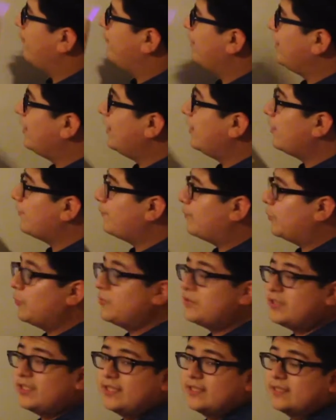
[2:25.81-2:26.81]
mediator
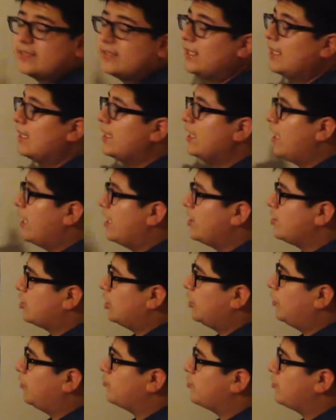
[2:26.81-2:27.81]
proteins,
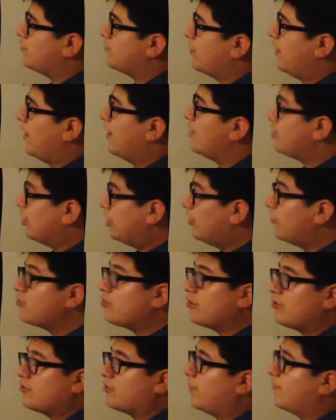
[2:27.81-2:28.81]
general
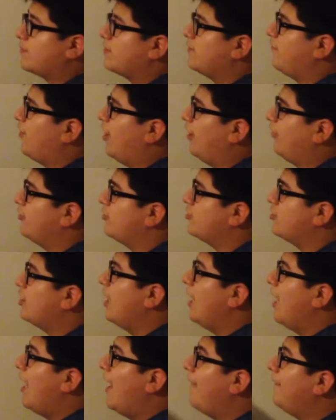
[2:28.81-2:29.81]
transcription factors,
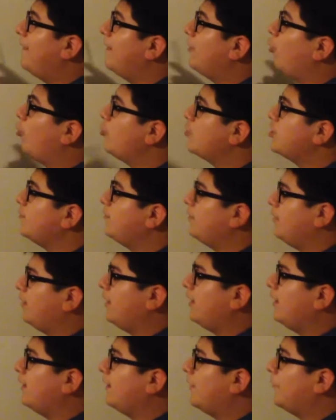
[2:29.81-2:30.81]
and then
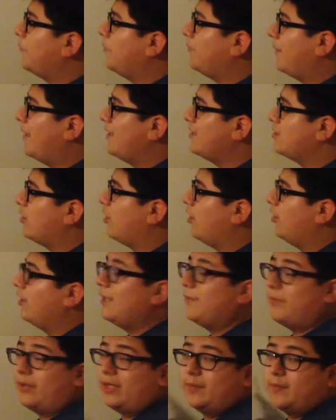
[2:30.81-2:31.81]
ultimately they will bind to
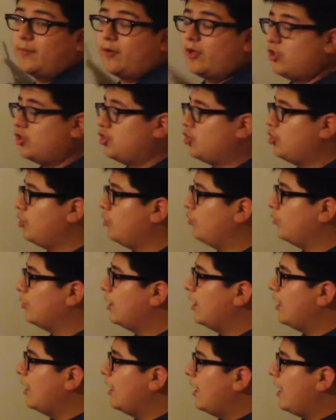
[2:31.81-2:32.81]
RNA polymerase II,
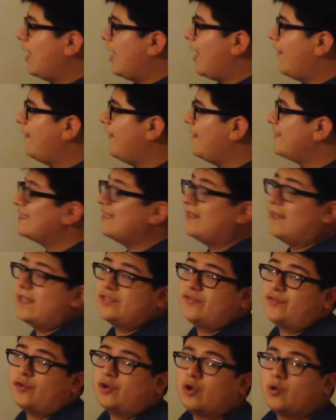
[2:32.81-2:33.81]
and this
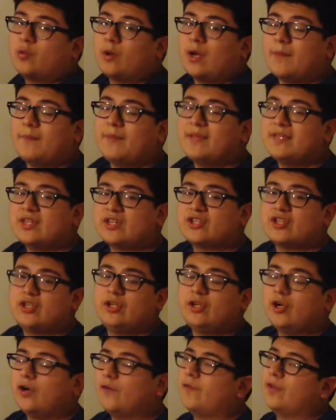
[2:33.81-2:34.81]
allows for correct
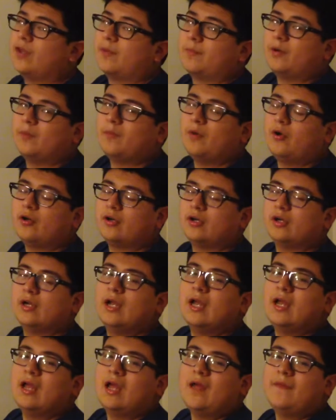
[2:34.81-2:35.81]
positioning over the promoter,
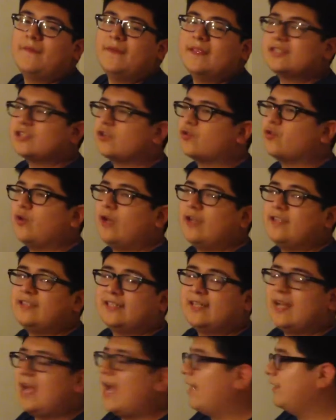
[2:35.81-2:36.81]
and this creates
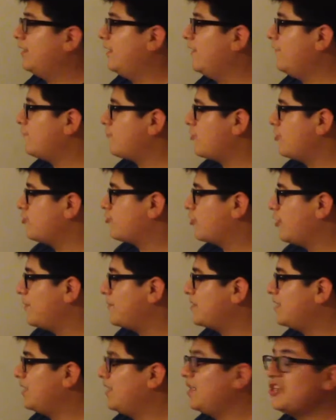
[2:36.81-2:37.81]
an active
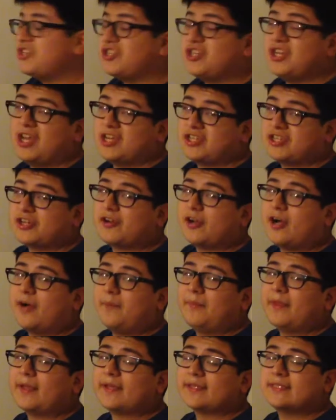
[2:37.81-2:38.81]
transcription initiation
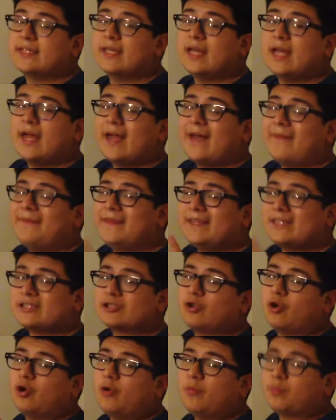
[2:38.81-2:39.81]
complex, and this
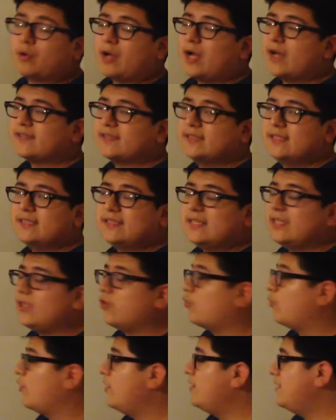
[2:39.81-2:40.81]
whole process
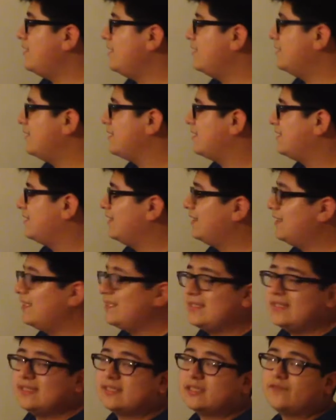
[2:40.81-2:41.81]
increases the
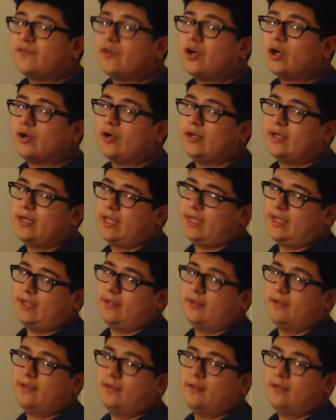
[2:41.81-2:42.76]
synthesis of RNA.